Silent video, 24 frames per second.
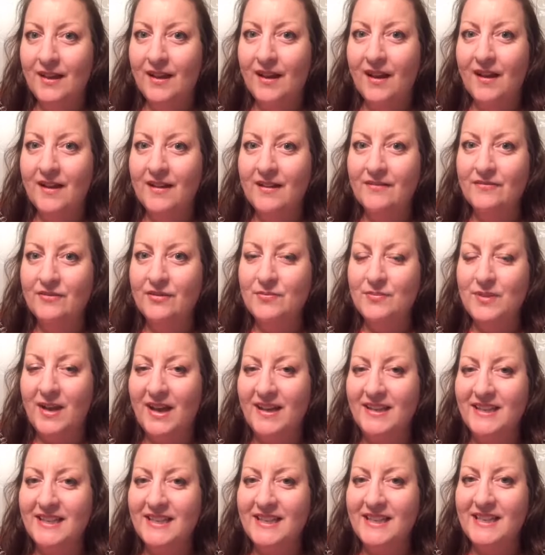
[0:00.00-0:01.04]
Hi
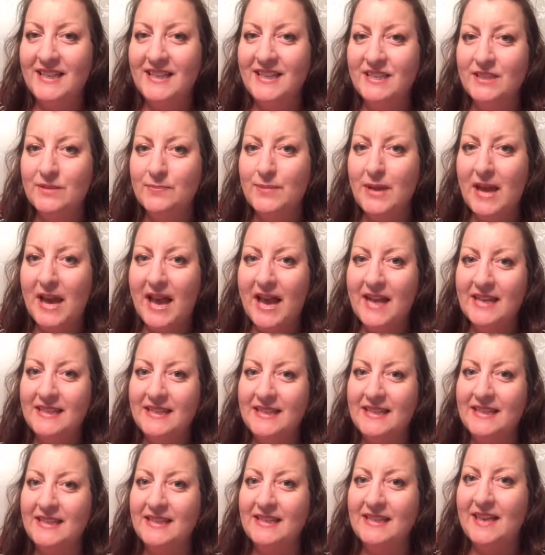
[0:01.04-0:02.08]
everybody, it's
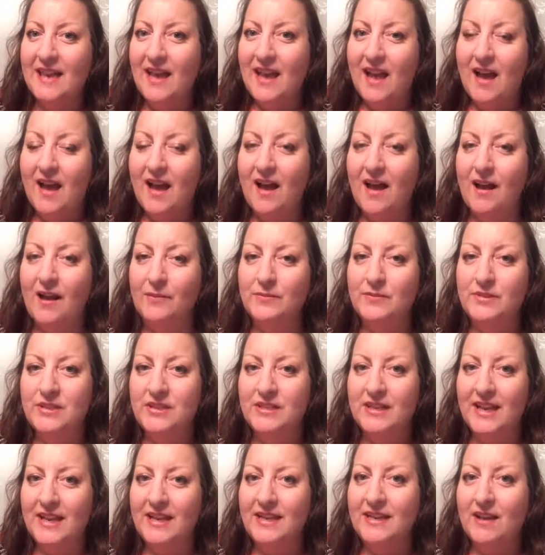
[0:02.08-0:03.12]
Patty.
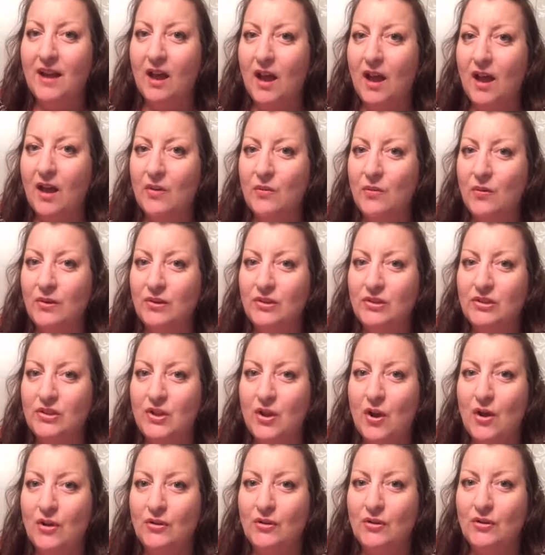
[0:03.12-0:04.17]
Tonight I want to
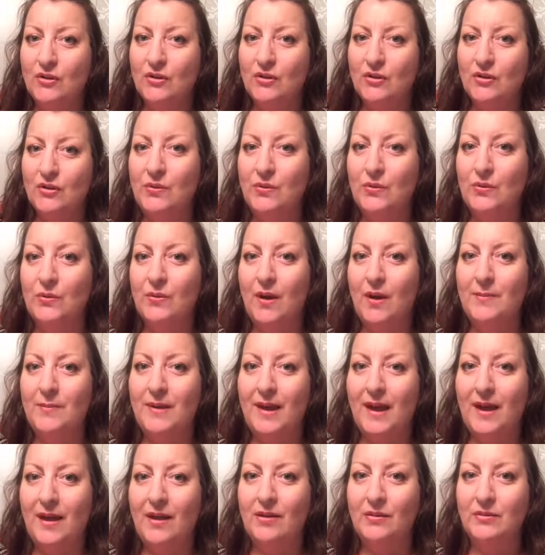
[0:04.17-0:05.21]
talk to you
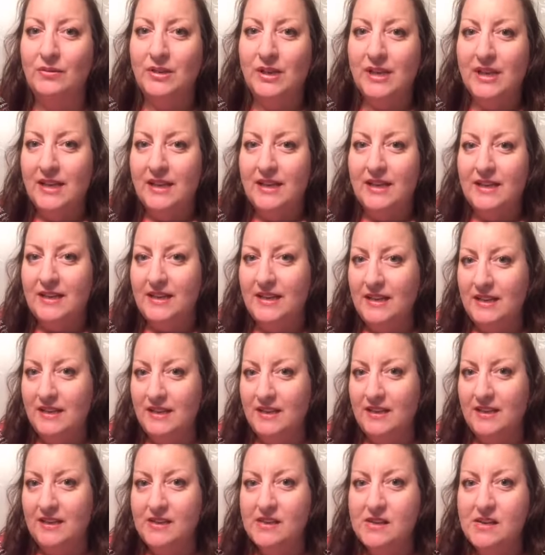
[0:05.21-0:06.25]
about
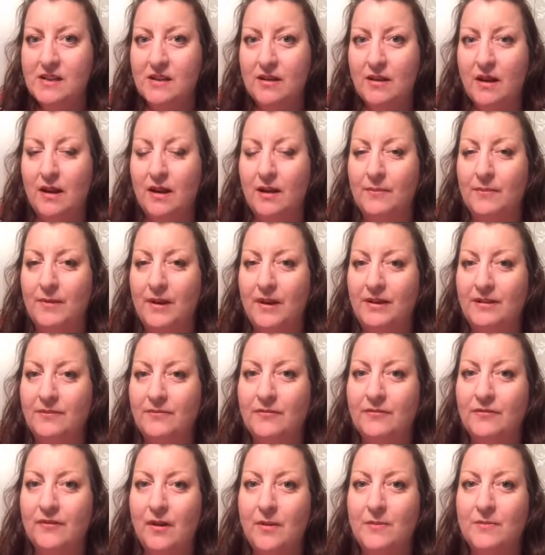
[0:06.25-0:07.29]
a item
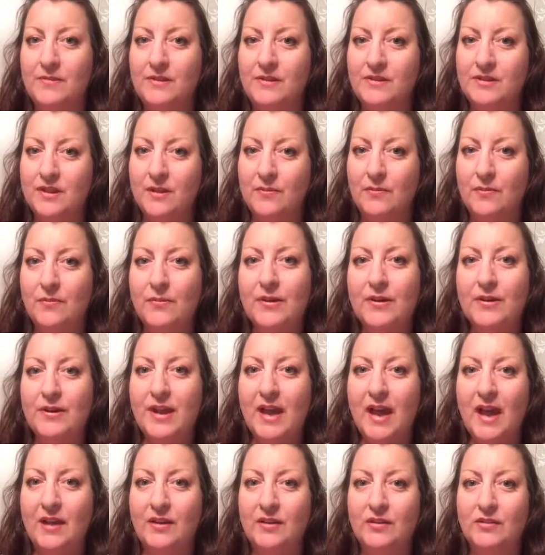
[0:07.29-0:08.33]
from the Tupperware
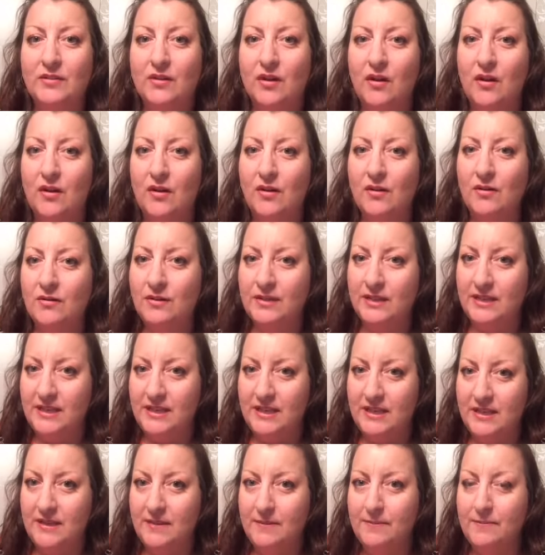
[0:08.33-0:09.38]
catalog,
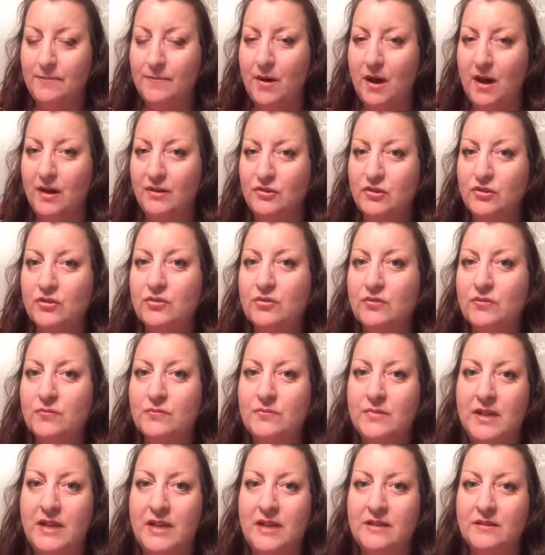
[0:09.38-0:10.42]
a Modular
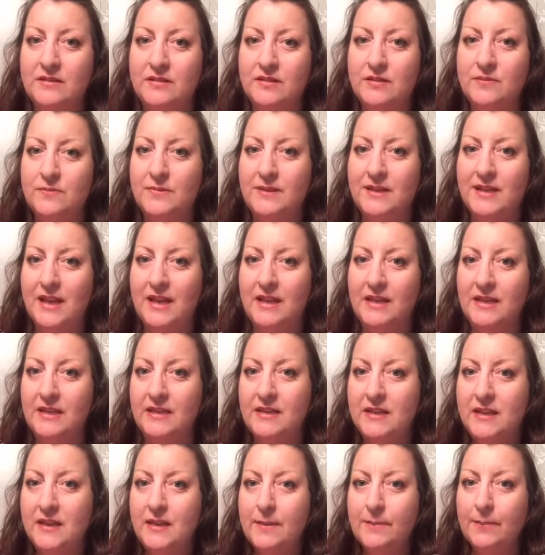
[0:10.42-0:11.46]
Mate Spaghetti
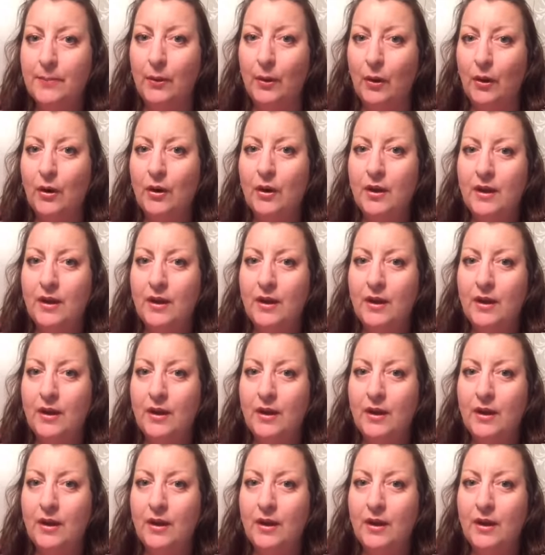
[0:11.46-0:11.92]
Keeper,